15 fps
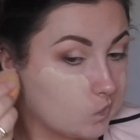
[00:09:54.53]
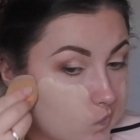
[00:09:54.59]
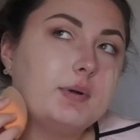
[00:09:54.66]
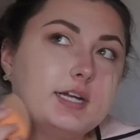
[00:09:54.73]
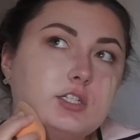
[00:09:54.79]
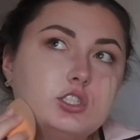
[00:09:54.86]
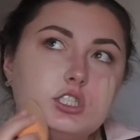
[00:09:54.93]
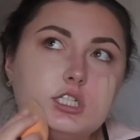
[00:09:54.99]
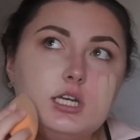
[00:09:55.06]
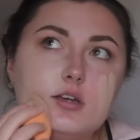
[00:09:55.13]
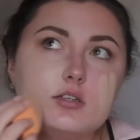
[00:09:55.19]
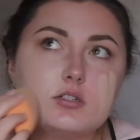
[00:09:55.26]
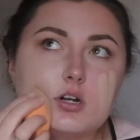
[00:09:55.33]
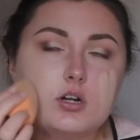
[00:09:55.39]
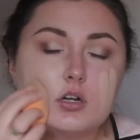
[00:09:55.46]
My
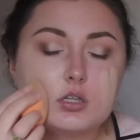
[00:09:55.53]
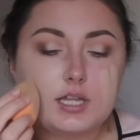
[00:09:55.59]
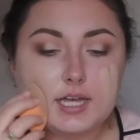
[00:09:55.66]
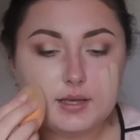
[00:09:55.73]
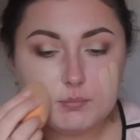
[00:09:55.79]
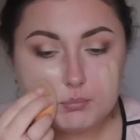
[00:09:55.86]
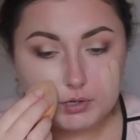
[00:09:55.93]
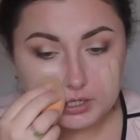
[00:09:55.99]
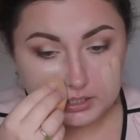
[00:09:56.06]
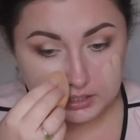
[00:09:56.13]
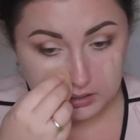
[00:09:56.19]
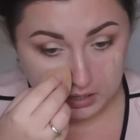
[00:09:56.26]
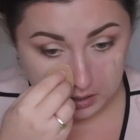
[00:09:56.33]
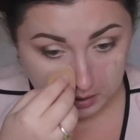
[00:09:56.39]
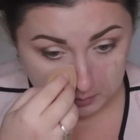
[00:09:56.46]
cheeks are like
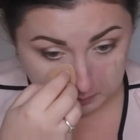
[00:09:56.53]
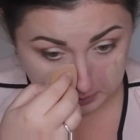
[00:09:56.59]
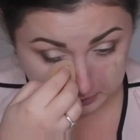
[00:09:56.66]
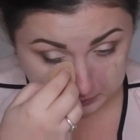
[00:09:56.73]
burning up,